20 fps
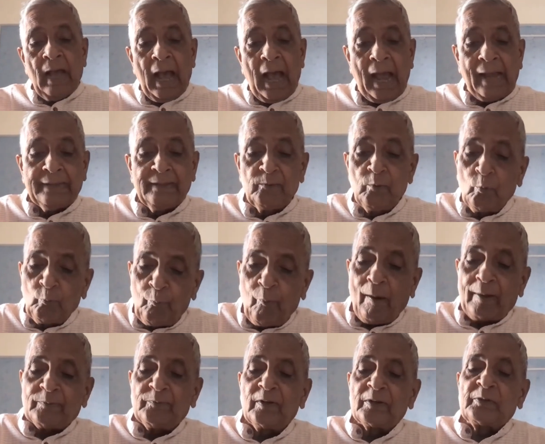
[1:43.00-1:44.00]
I look
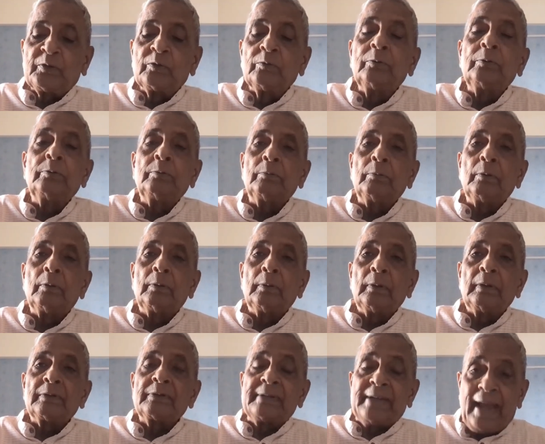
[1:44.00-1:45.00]
forward to
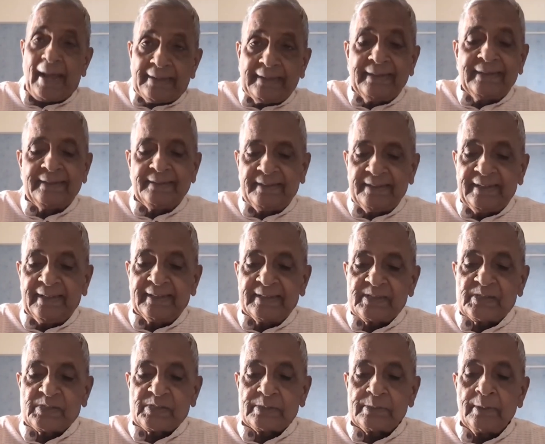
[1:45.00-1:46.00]
the young
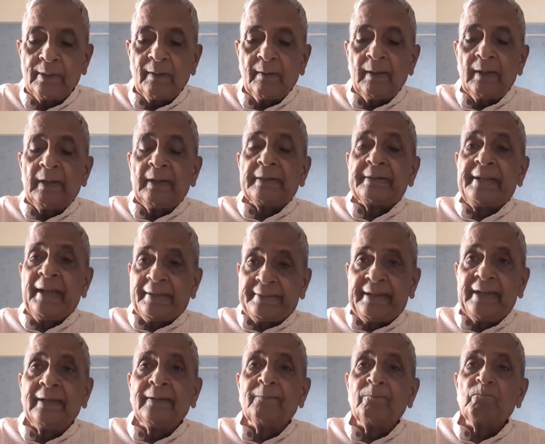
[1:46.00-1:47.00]
Indians
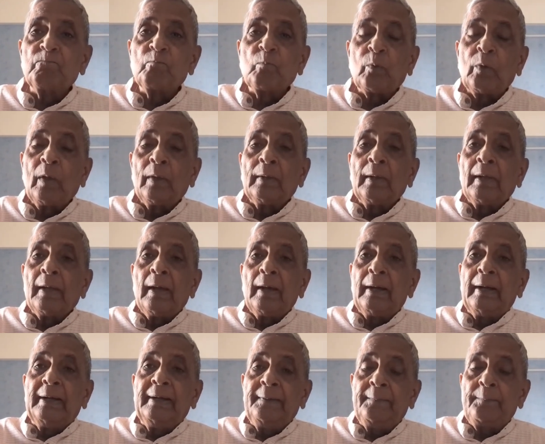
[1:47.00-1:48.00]
taking
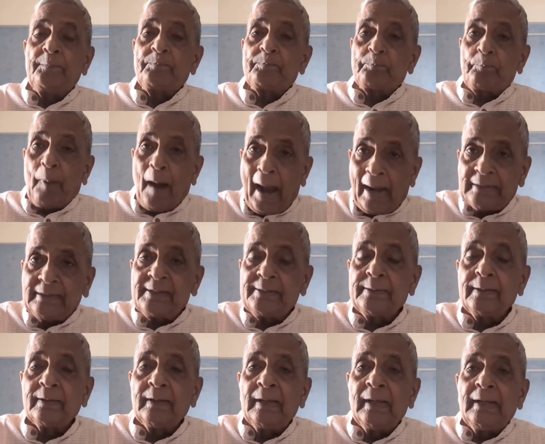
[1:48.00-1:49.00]
part
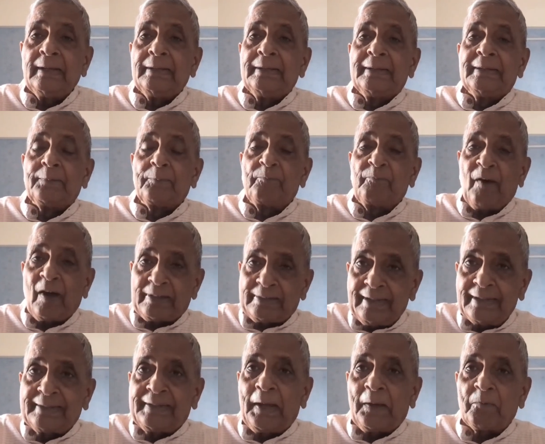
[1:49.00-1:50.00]
in
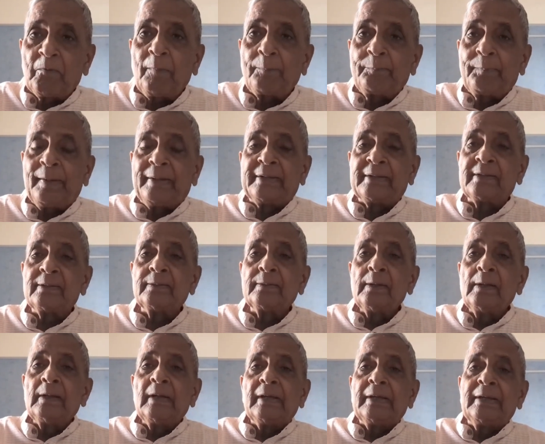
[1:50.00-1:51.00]
further development
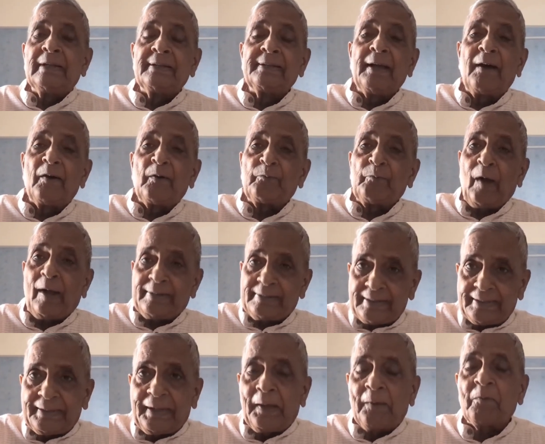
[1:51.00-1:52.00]
in the
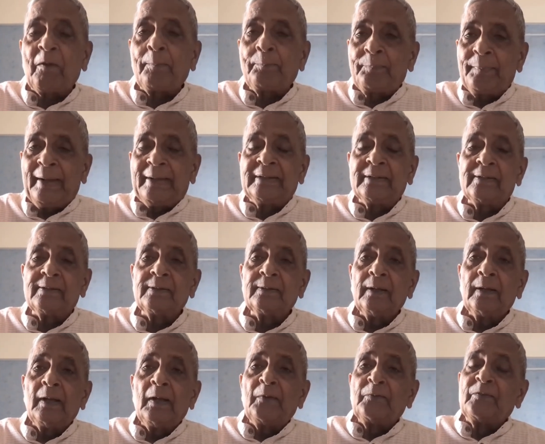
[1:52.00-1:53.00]
fighter development
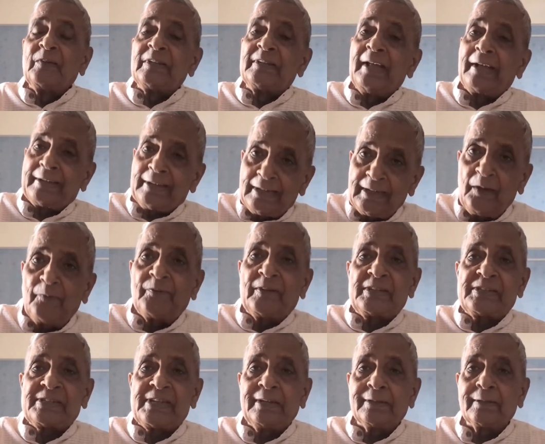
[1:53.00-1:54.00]
with their
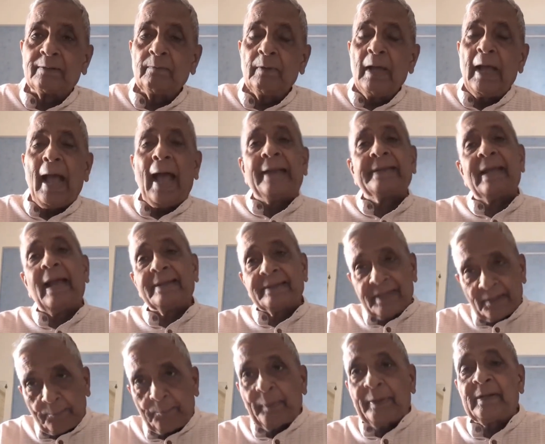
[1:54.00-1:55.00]
innovation and
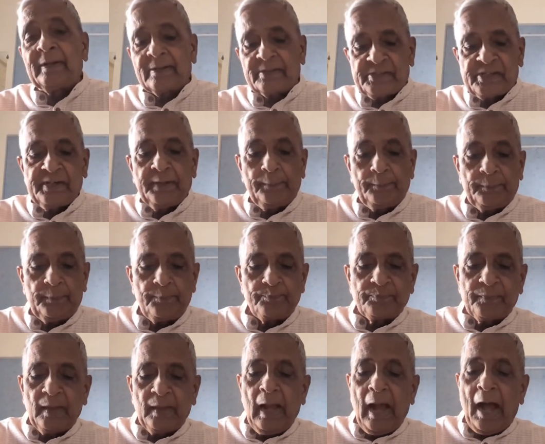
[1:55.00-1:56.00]
entrepreneurship.
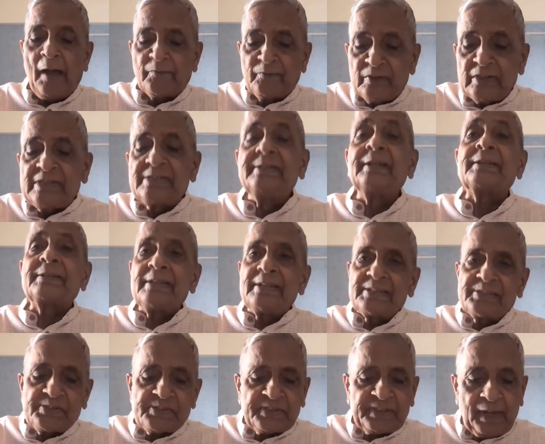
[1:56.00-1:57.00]
I wish the
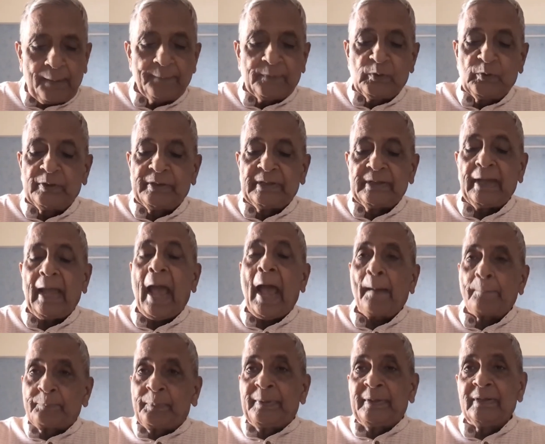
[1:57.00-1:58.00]
Tejas community a
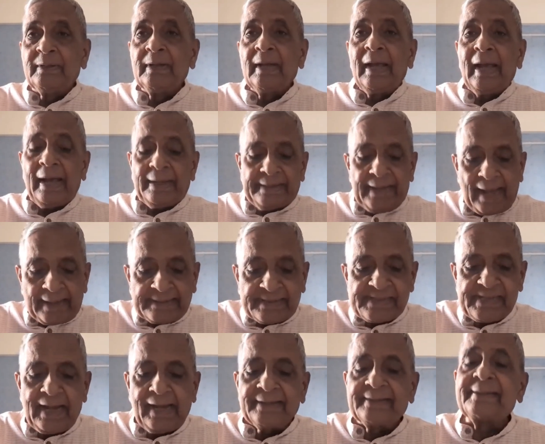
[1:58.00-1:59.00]
happy and
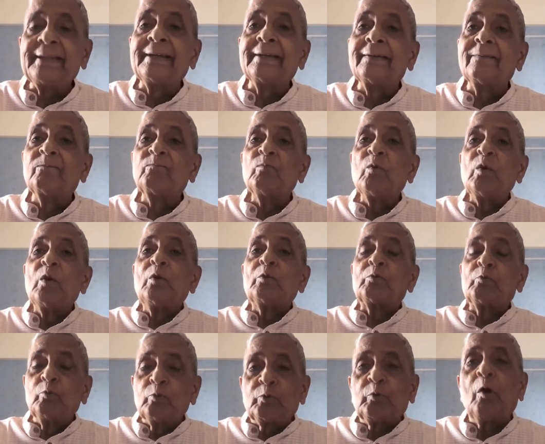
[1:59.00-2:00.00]
exciting
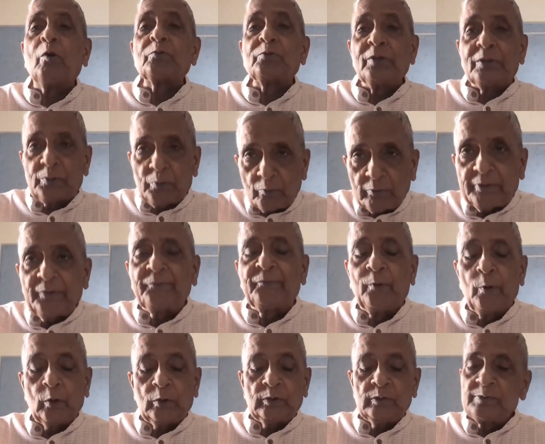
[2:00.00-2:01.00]

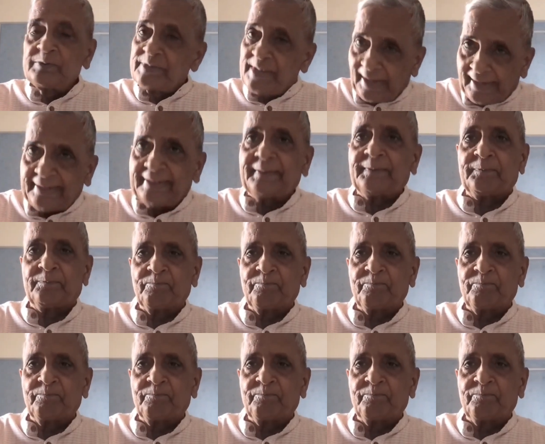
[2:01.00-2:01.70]
2024. Jai Hind.